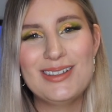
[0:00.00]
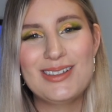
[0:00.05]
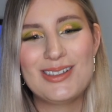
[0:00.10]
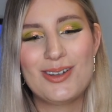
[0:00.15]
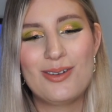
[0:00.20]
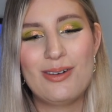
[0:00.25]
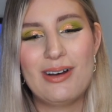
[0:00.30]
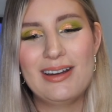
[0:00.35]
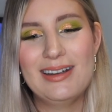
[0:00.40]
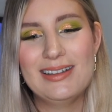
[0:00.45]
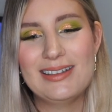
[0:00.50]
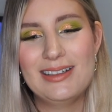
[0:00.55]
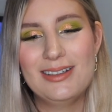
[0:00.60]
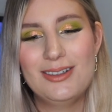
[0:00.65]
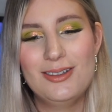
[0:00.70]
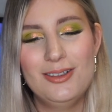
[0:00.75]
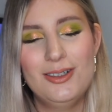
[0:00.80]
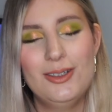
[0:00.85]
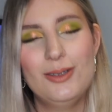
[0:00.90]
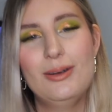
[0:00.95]
so I
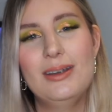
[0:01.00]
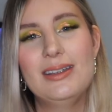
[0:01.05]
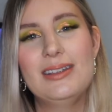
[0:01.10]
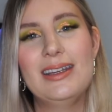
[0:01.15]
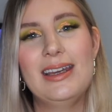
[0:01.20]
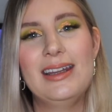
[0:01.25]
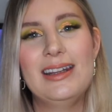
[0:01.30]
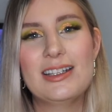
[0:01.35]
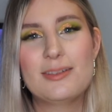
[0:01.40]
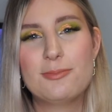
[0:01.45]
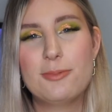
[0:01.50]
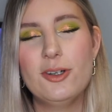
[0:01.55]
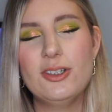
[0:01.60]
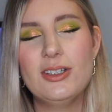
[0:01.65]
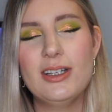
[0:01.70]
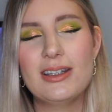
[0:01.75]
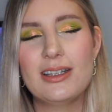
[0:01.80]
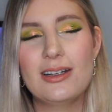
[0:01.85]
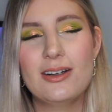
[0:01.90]
decided to do it in this project.